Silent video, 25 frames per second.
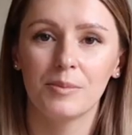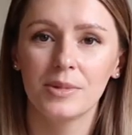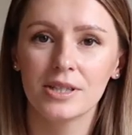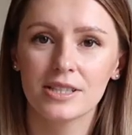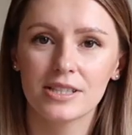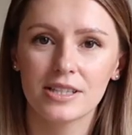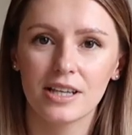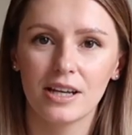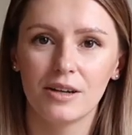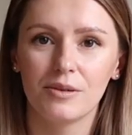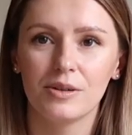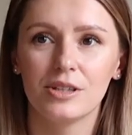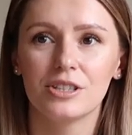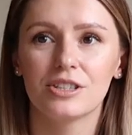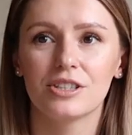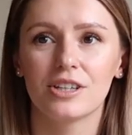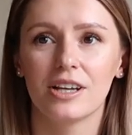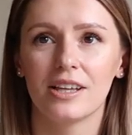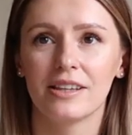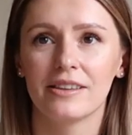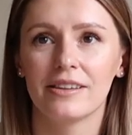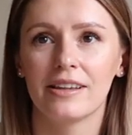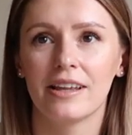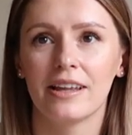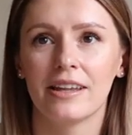a miscarriage,
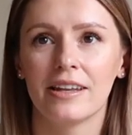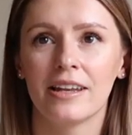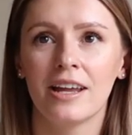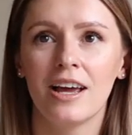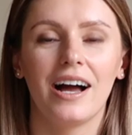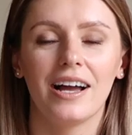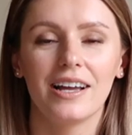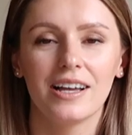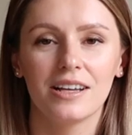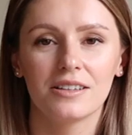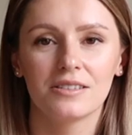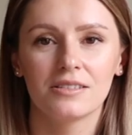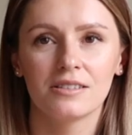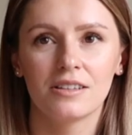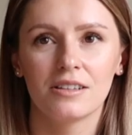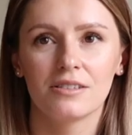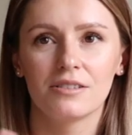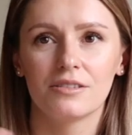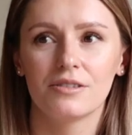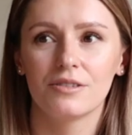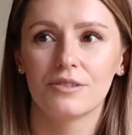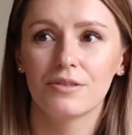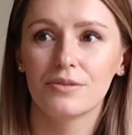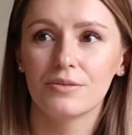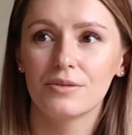and then I had
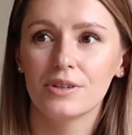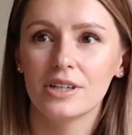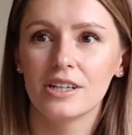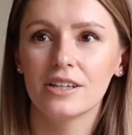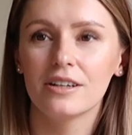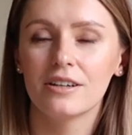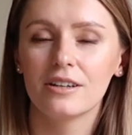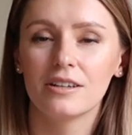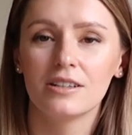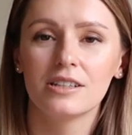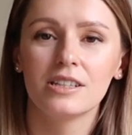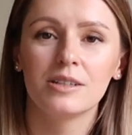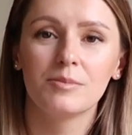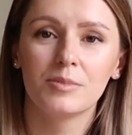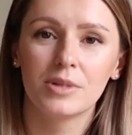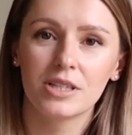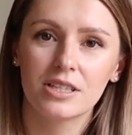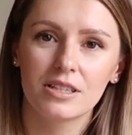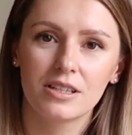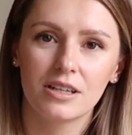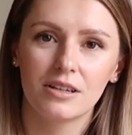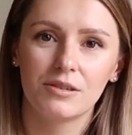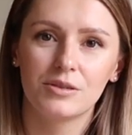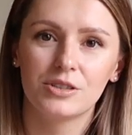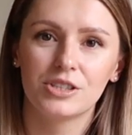another three early
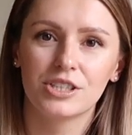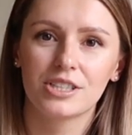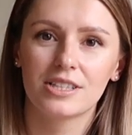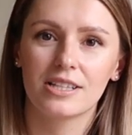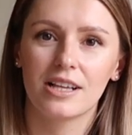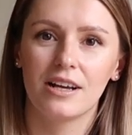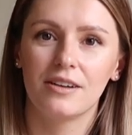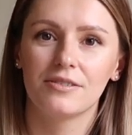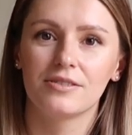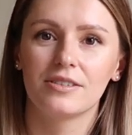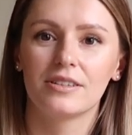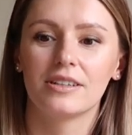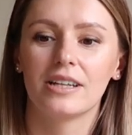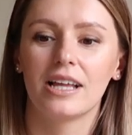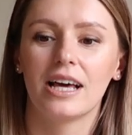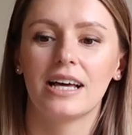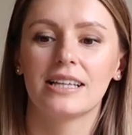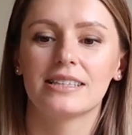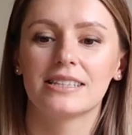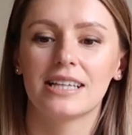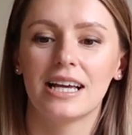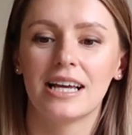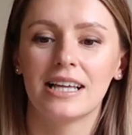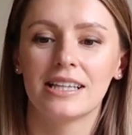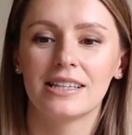miscarriages after
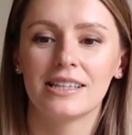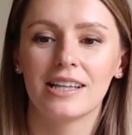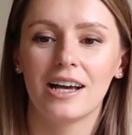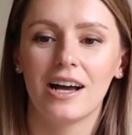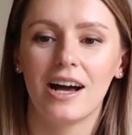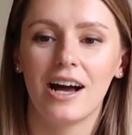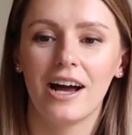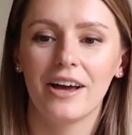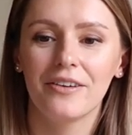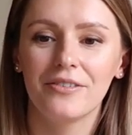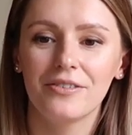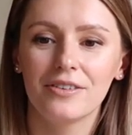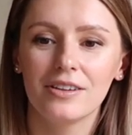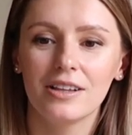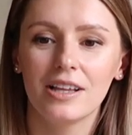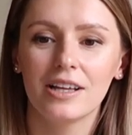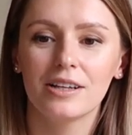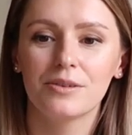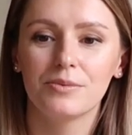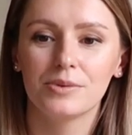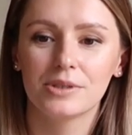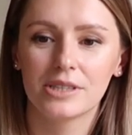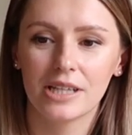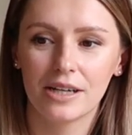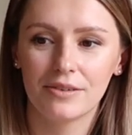that. And I feel
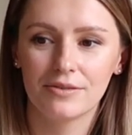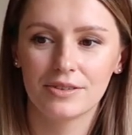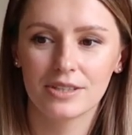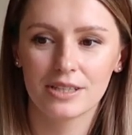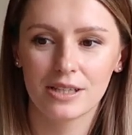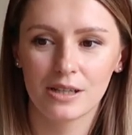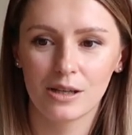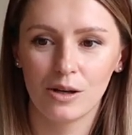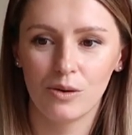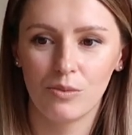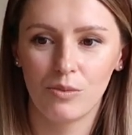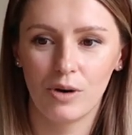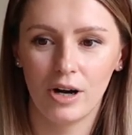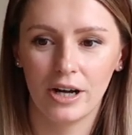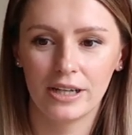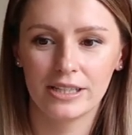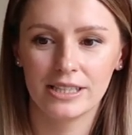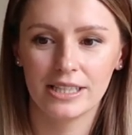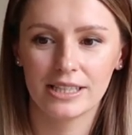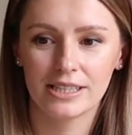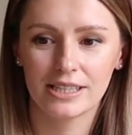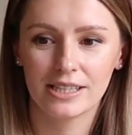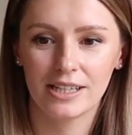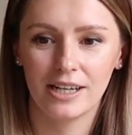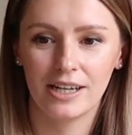like with every single
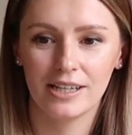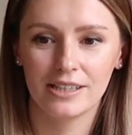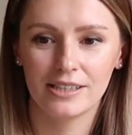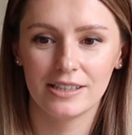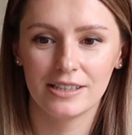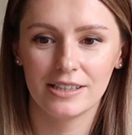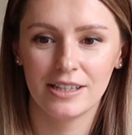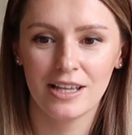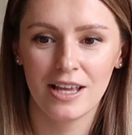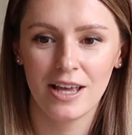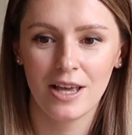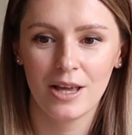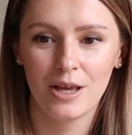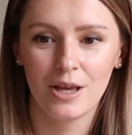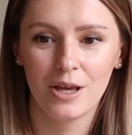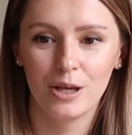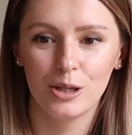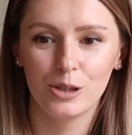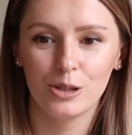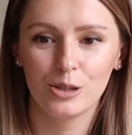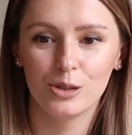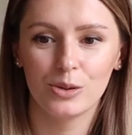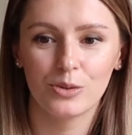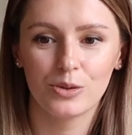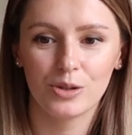one, it kind of,
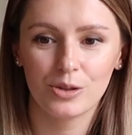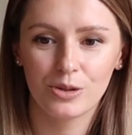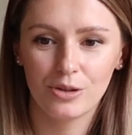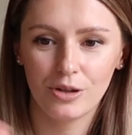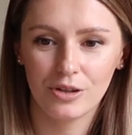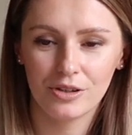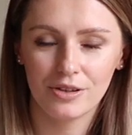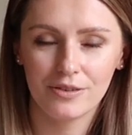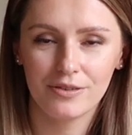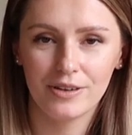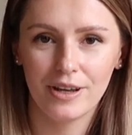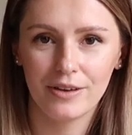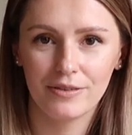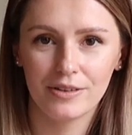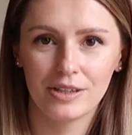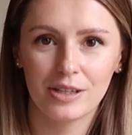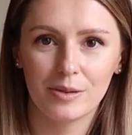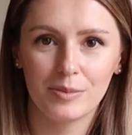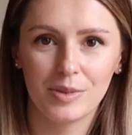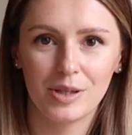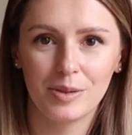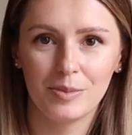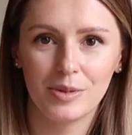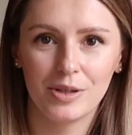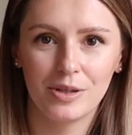you know, the thought of having
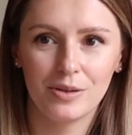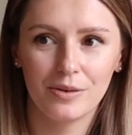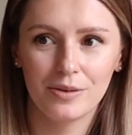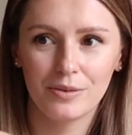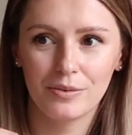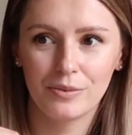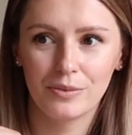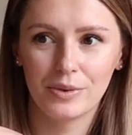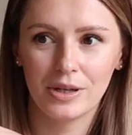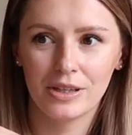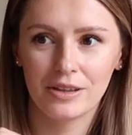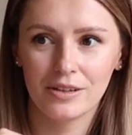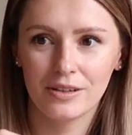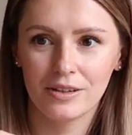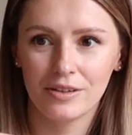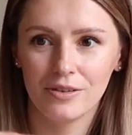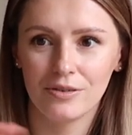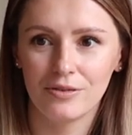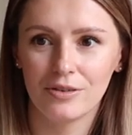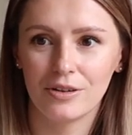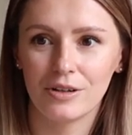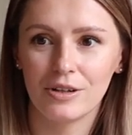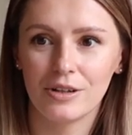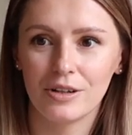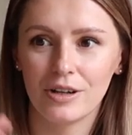a baby went
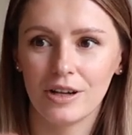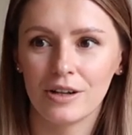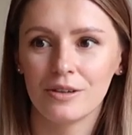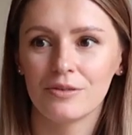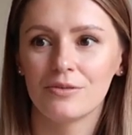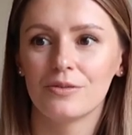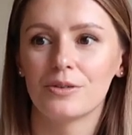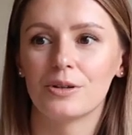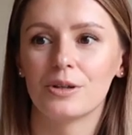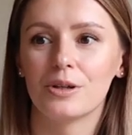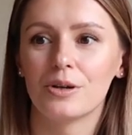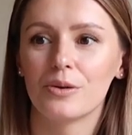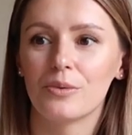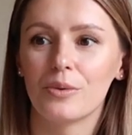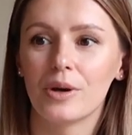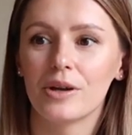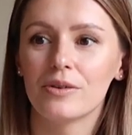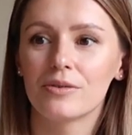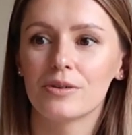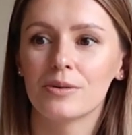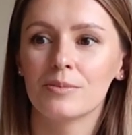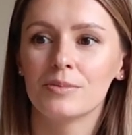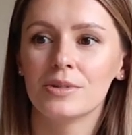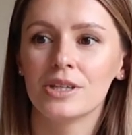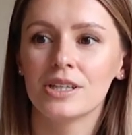further and further
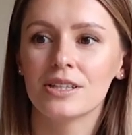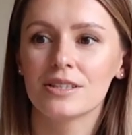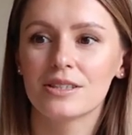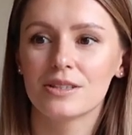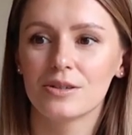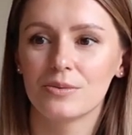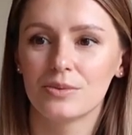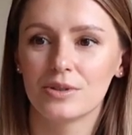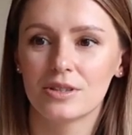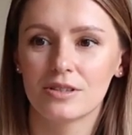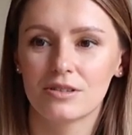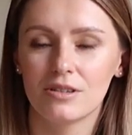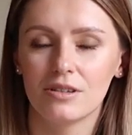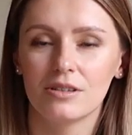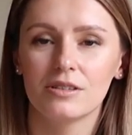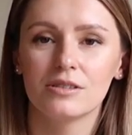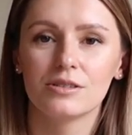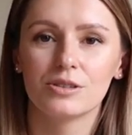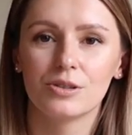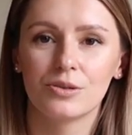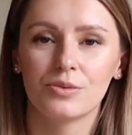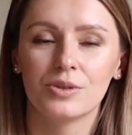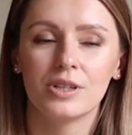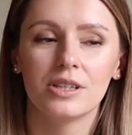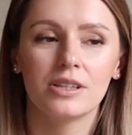away from me. So we started
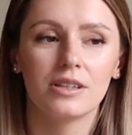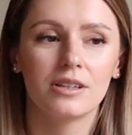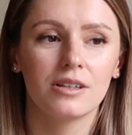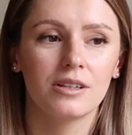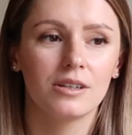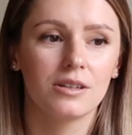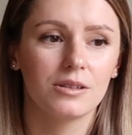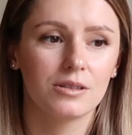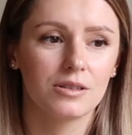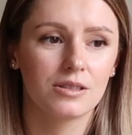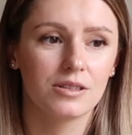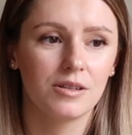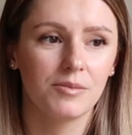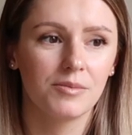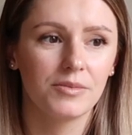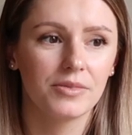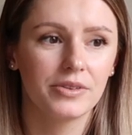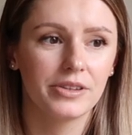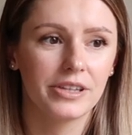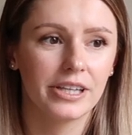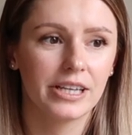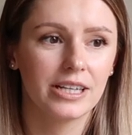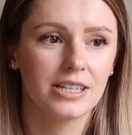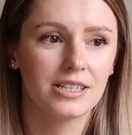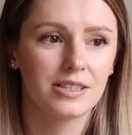donating some
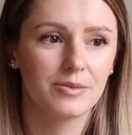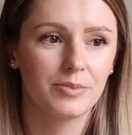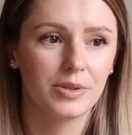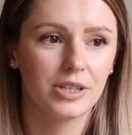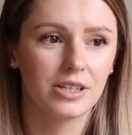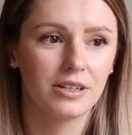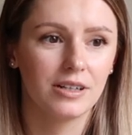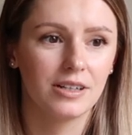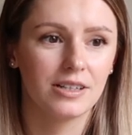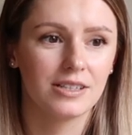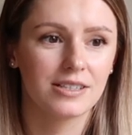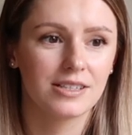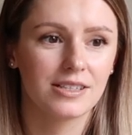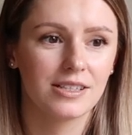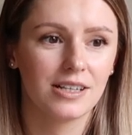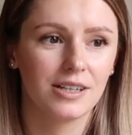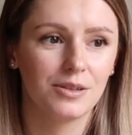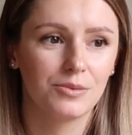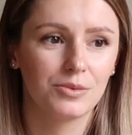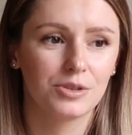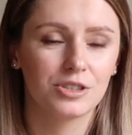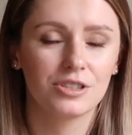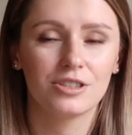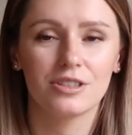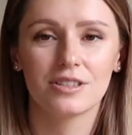things because
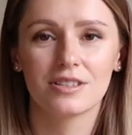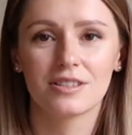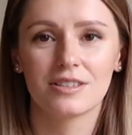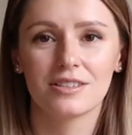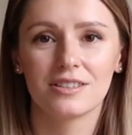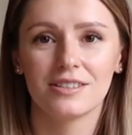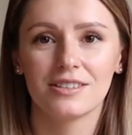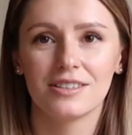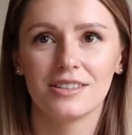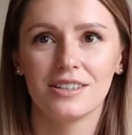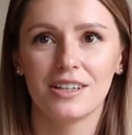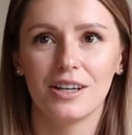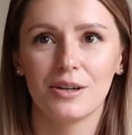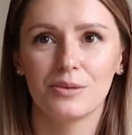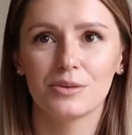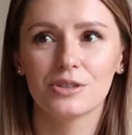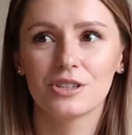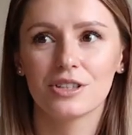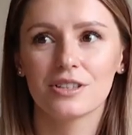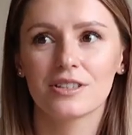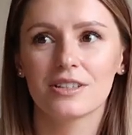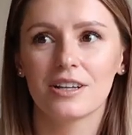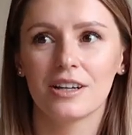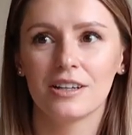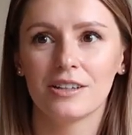it was
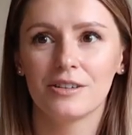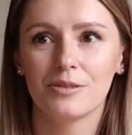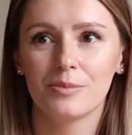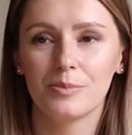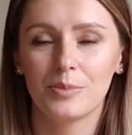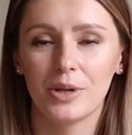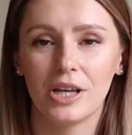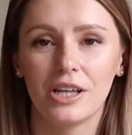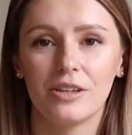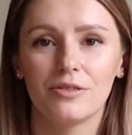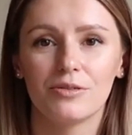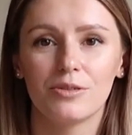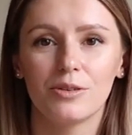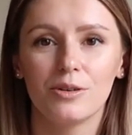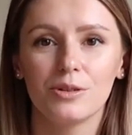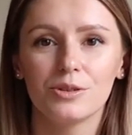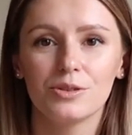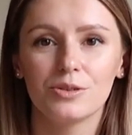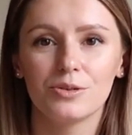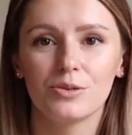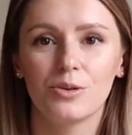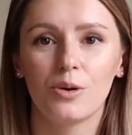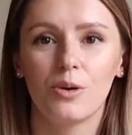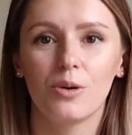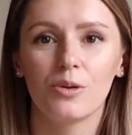just kind of painful
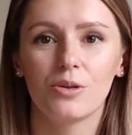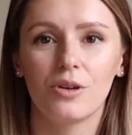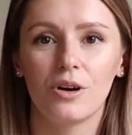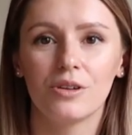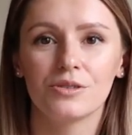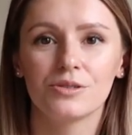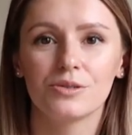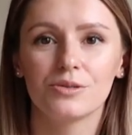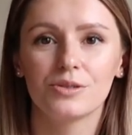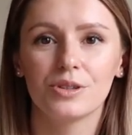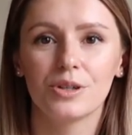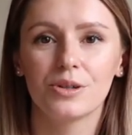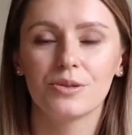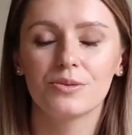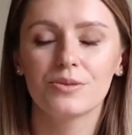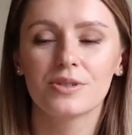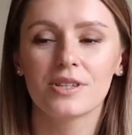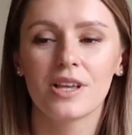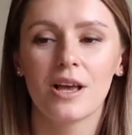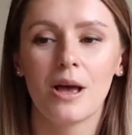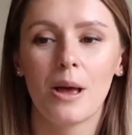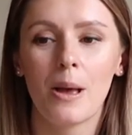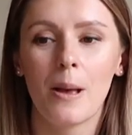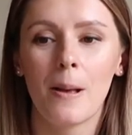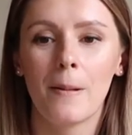to hold on to those.